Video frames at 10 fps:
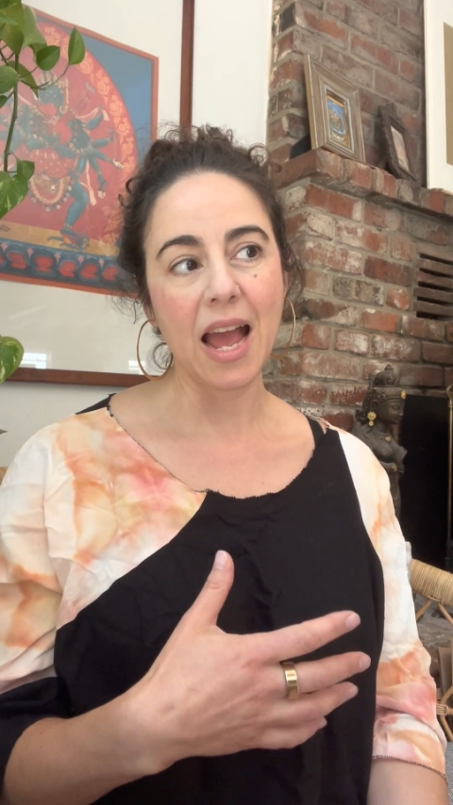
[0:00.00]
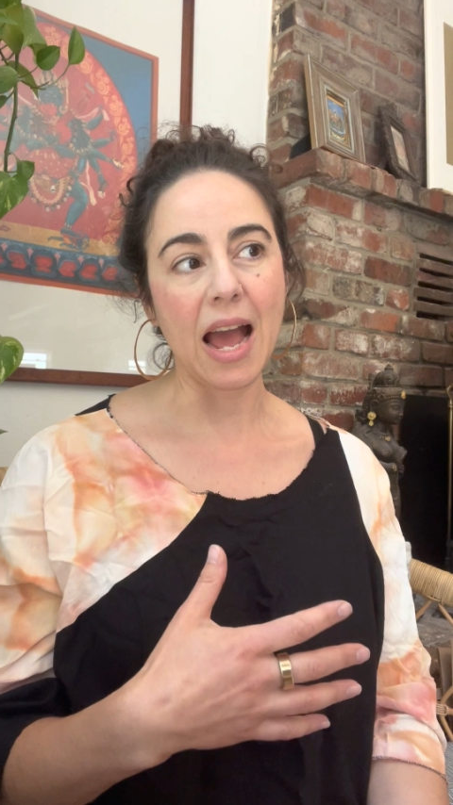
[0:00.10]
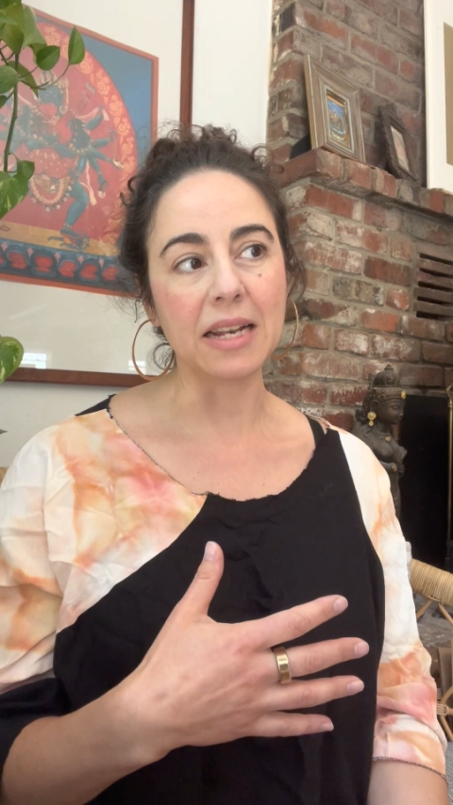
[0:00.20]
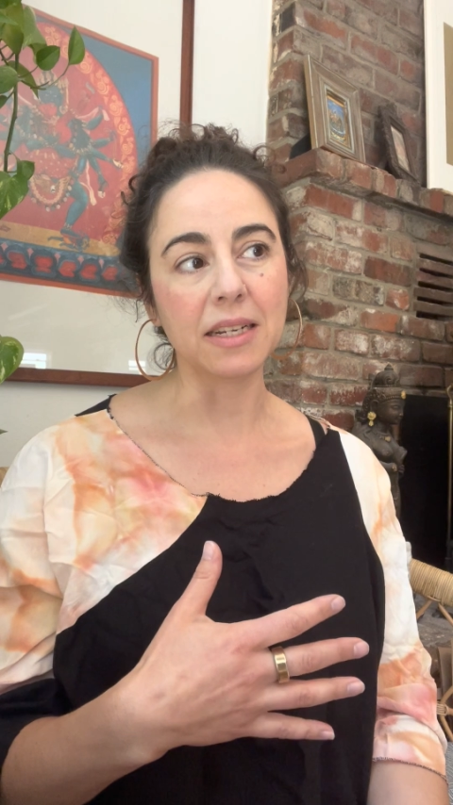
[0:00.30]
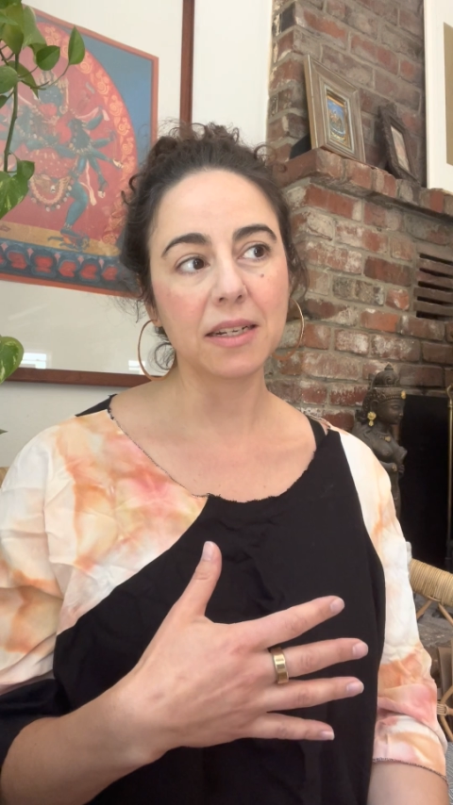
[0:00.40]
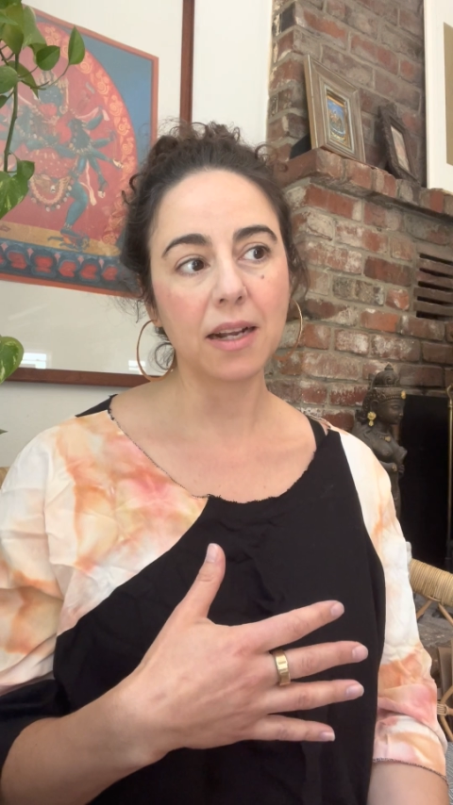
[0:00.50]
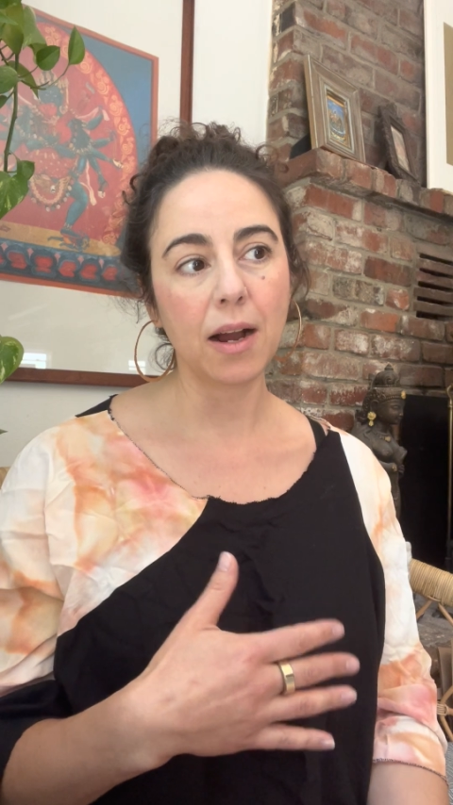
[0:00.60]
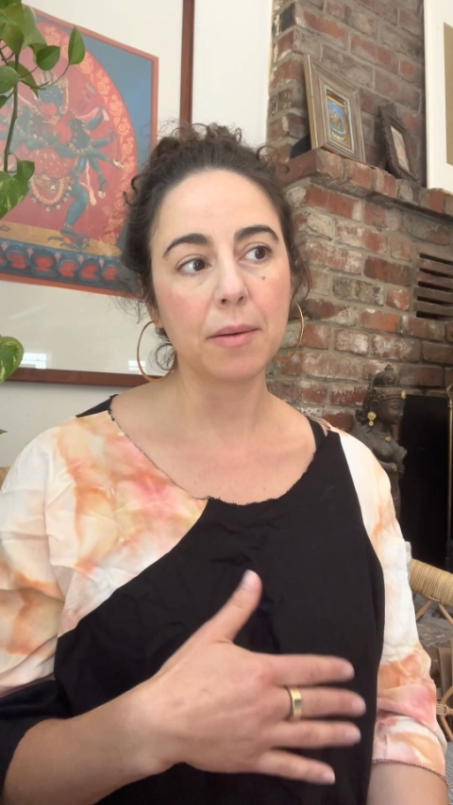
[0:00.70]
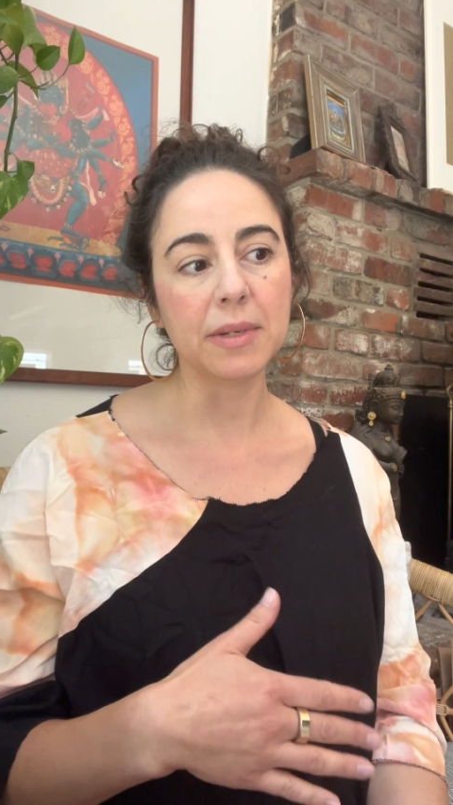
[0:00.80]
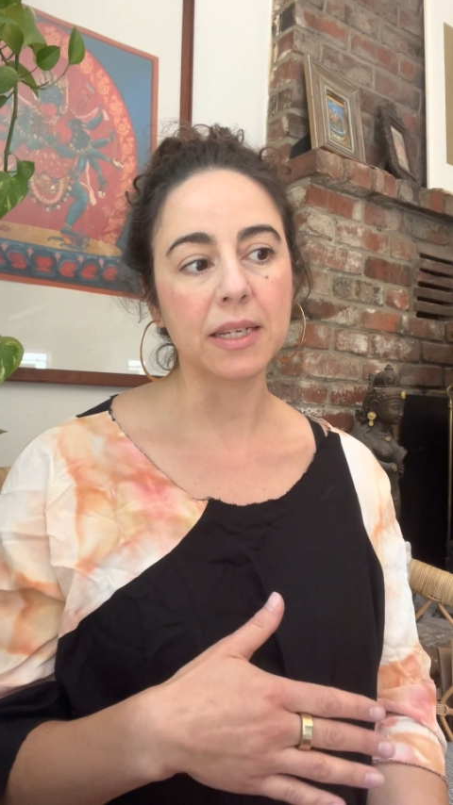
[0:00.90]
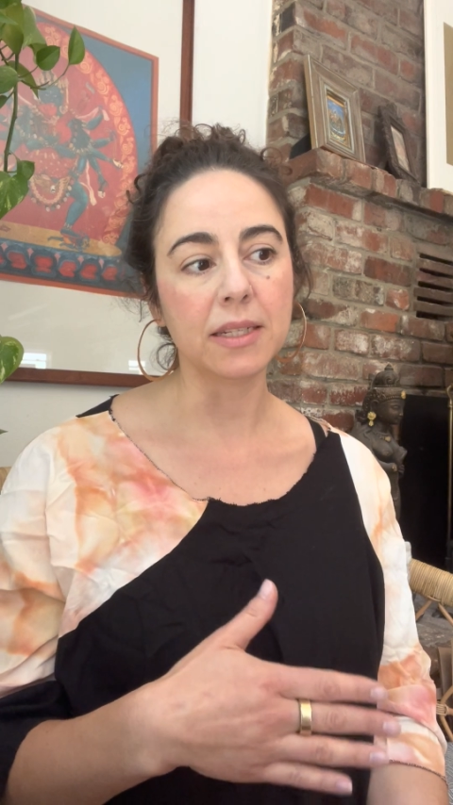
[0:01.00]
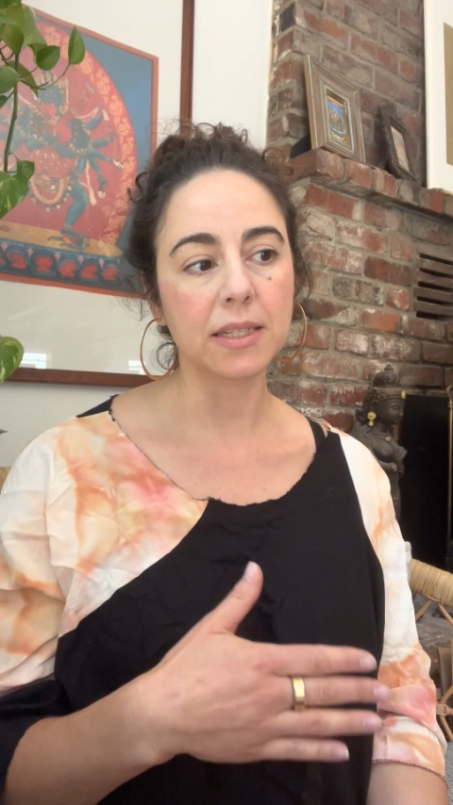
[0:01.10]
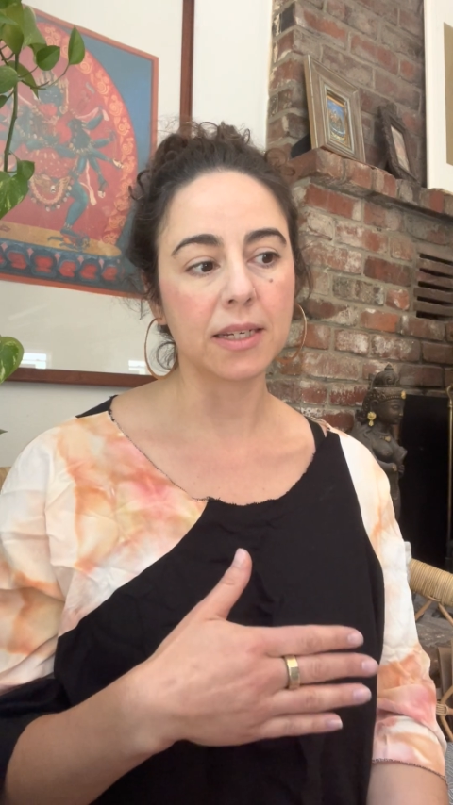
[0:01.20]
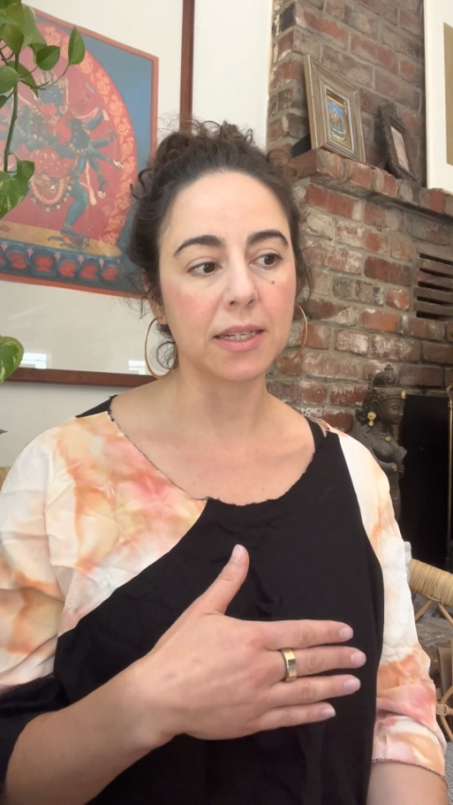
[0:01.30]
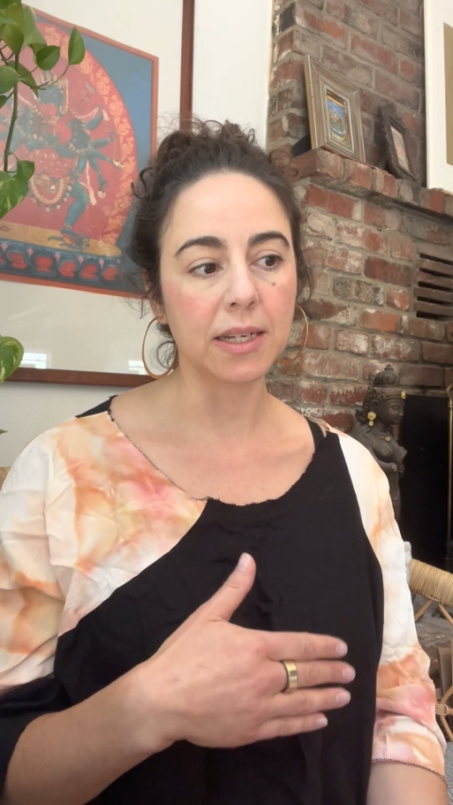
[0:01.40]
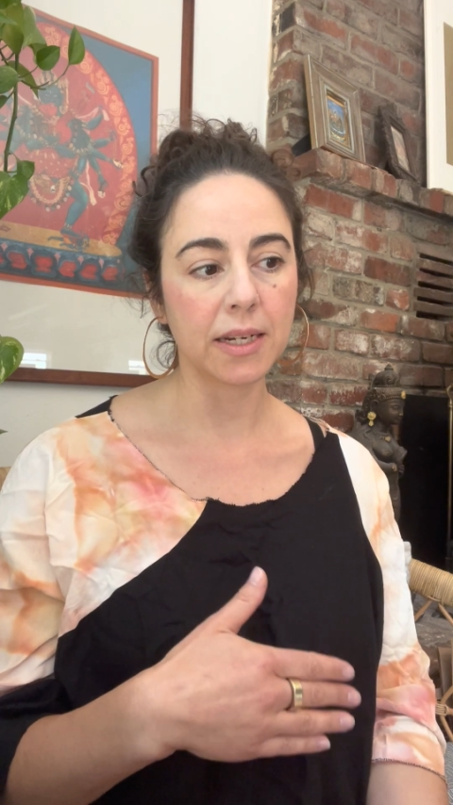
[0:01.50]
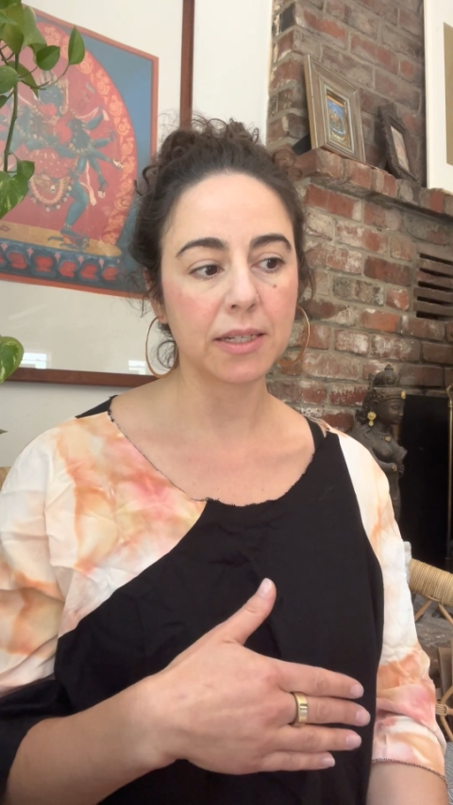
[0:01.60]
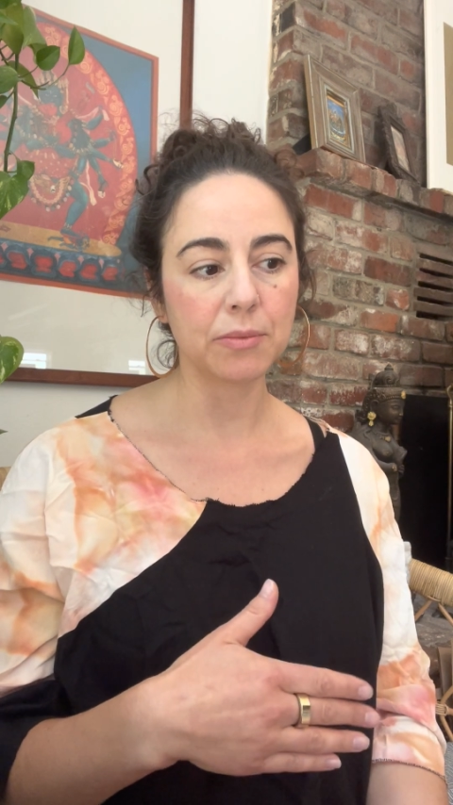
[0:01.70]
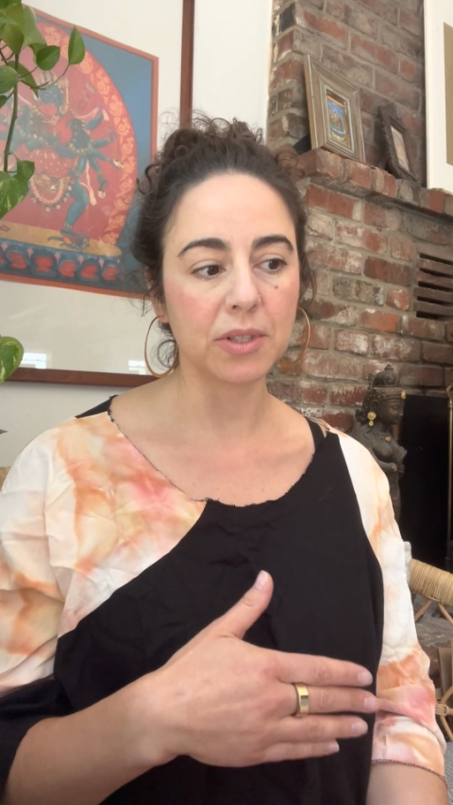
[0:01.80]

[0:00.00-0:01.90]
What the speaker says: and coming into connection